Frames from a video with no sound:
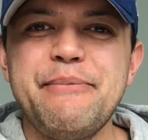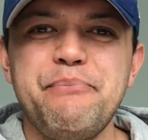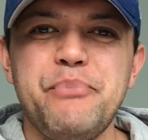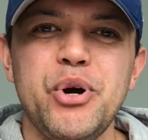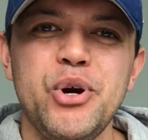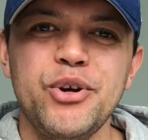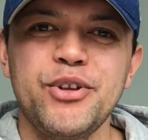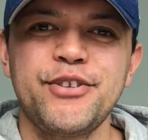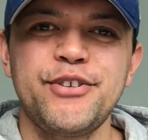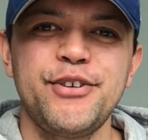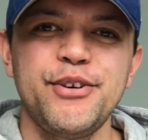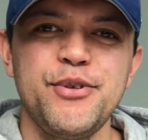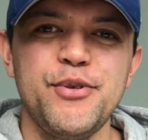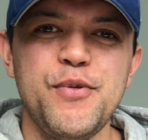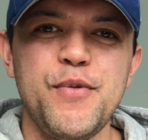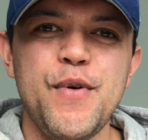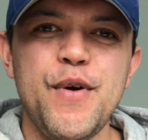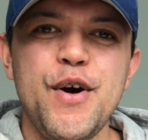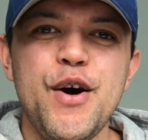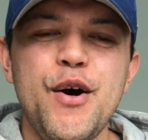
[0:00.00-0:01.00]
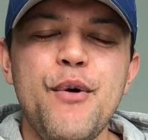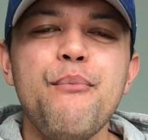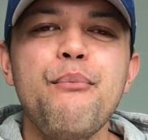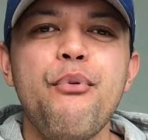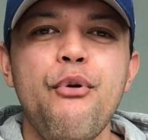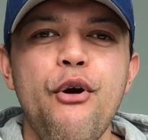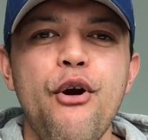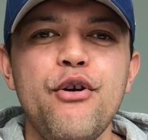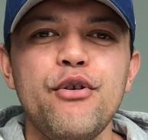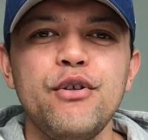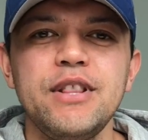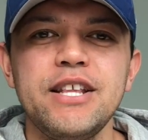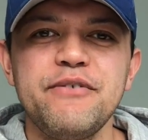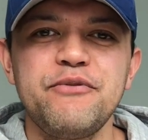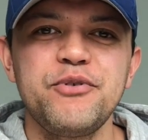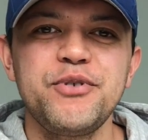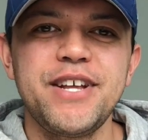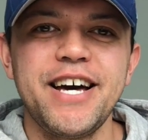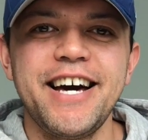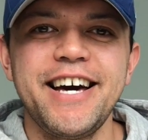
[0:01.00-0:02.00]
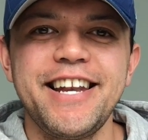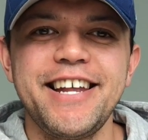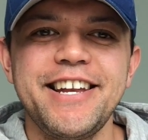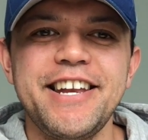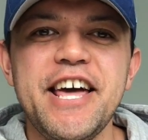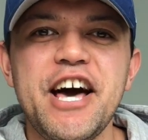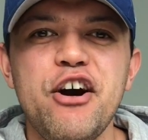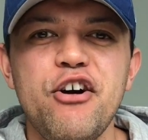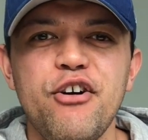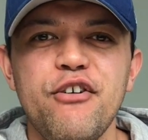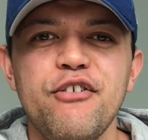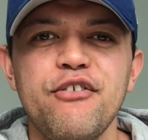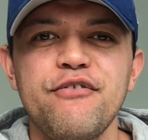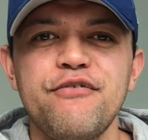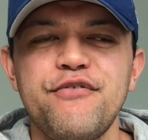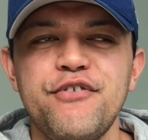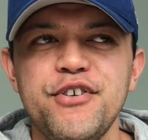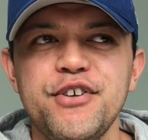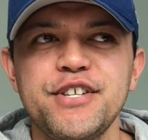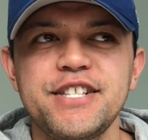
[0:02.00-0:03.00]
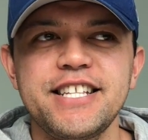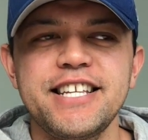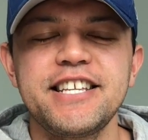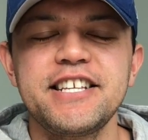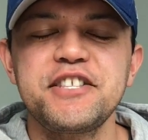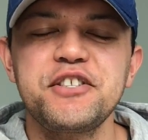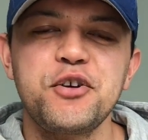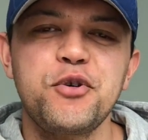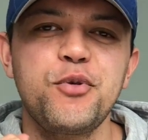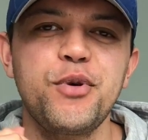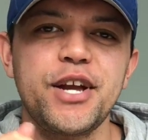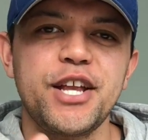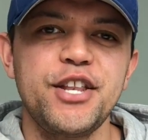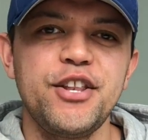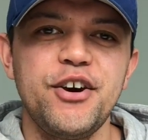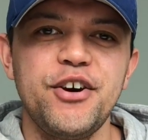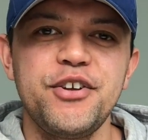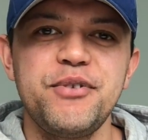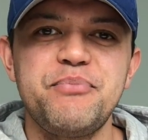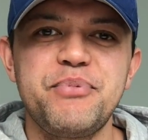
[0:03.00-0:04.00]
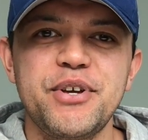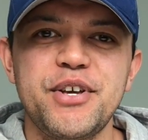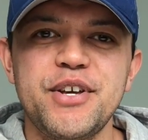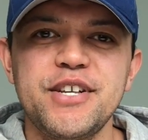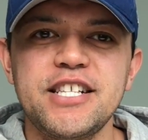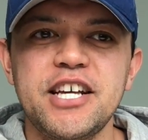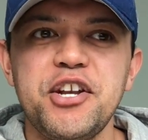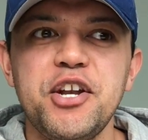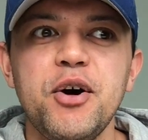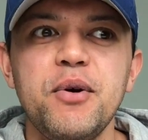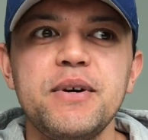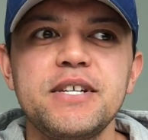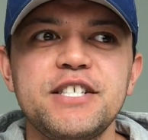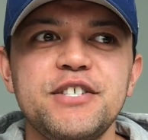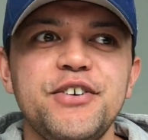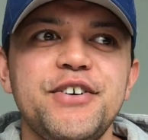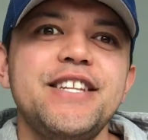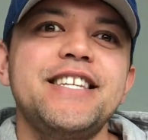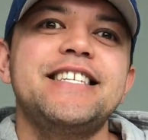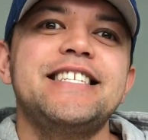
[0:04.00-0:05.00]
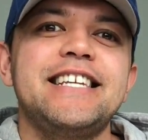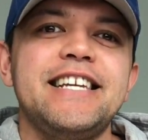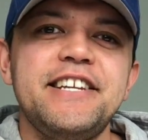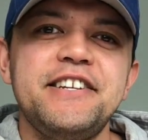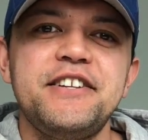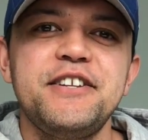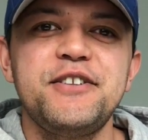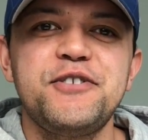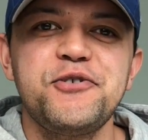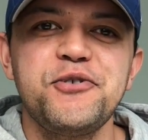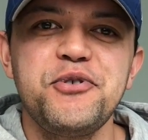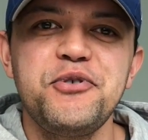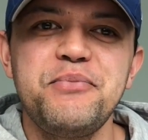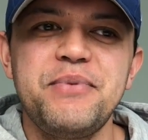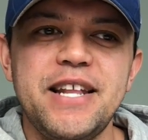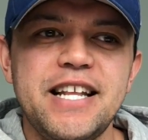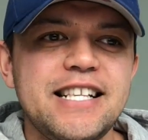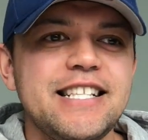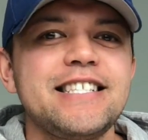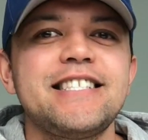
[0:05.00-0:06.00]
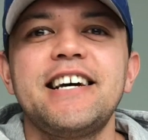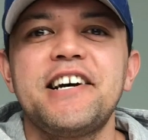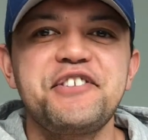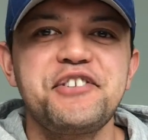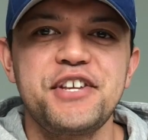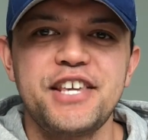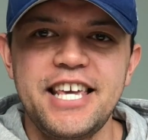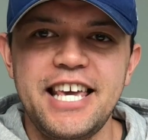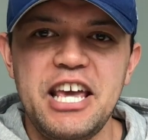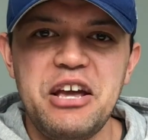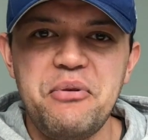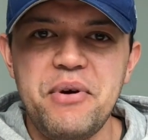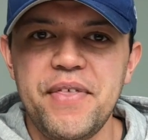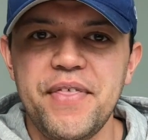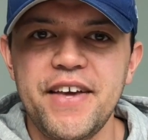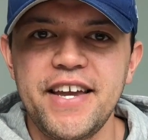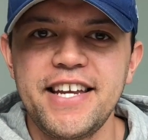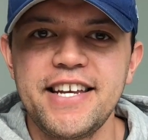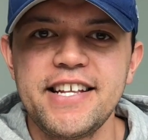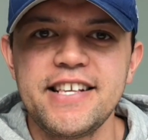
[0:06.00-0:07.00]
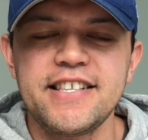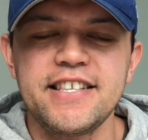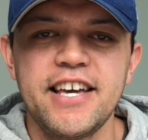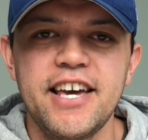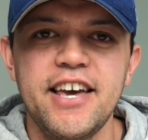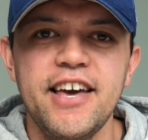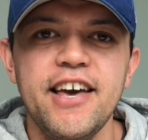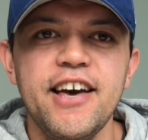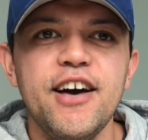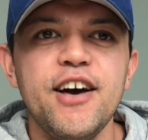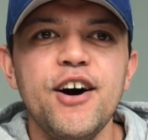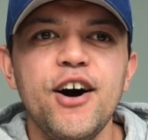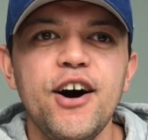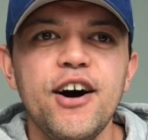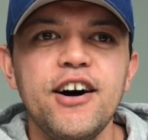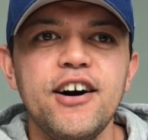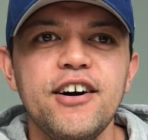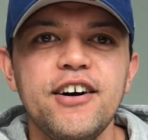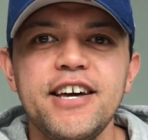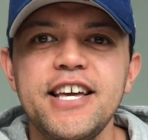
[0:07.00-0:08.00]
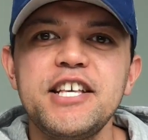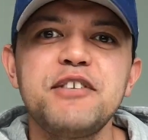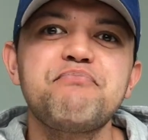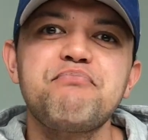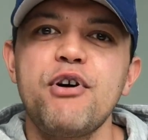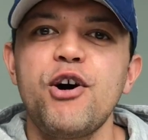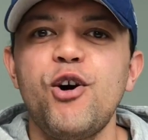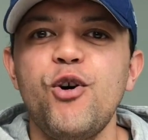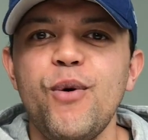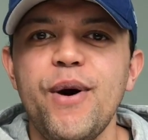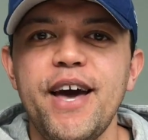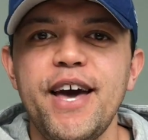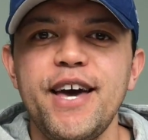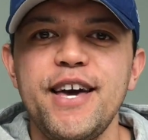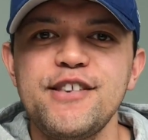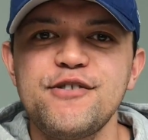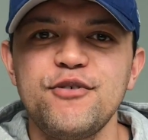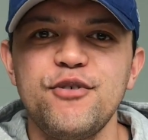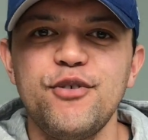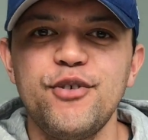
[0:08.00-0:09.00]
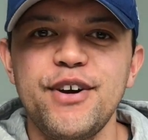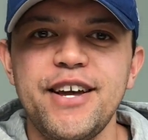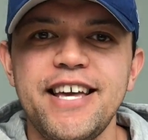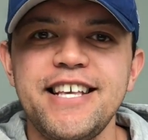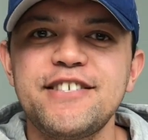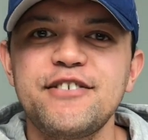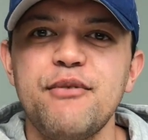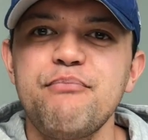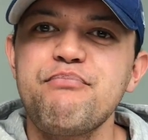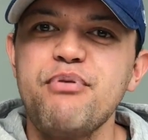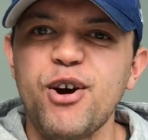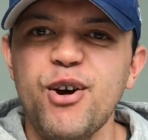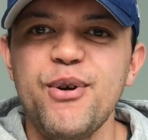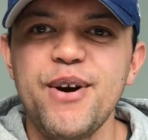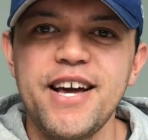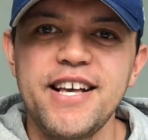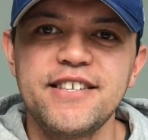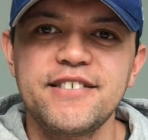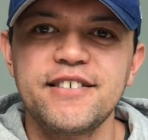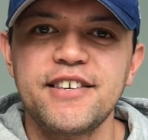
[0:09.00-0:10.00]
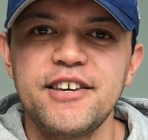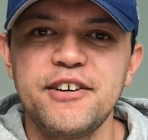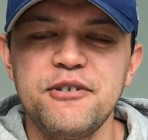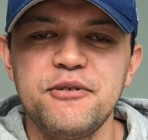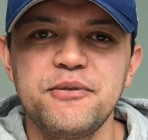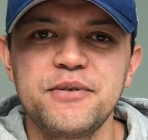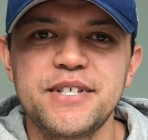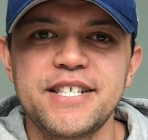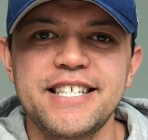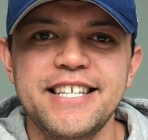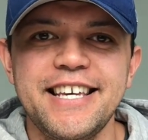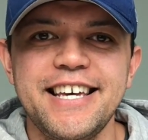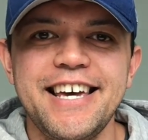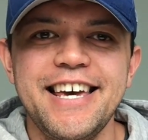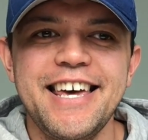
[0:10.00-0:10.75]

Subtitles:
Perk 2, pro level data. Now, firstly, just a quick nod because I know it's not intended to, but it's such a Kiwi thing to say, oh, he's pro as, or he's got pro as skills.